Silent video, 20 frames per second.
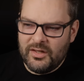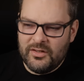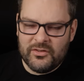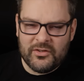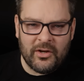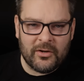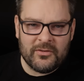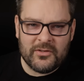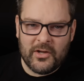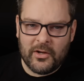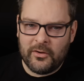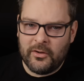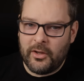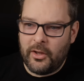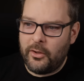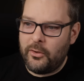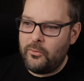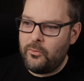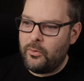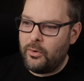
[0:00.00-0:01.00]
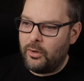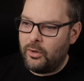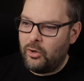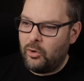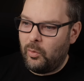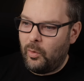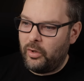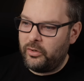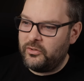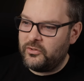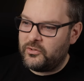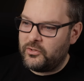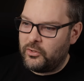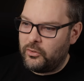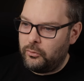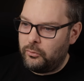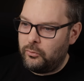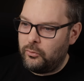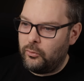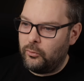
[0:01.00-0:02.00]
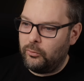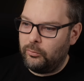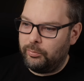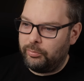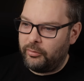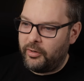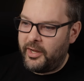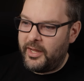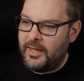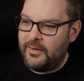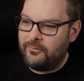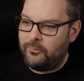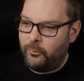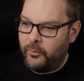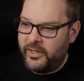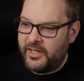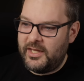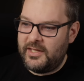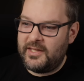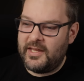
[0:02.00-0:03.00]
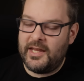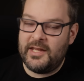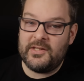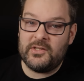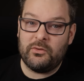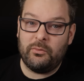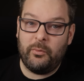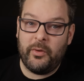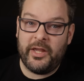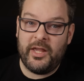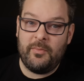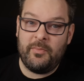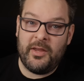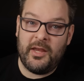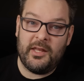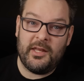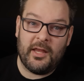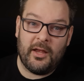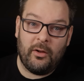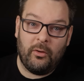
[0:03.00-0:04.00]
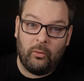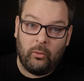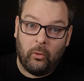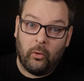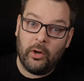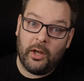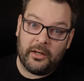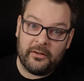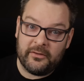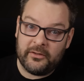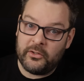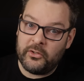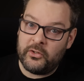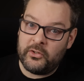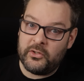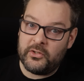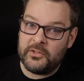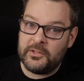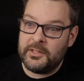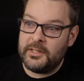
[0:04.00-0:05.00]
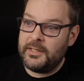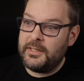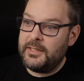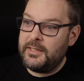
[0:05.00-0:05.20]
DuckDuckGo, Qwant, Google, Brave, Wikidata, and Wikipedia, all under the hood.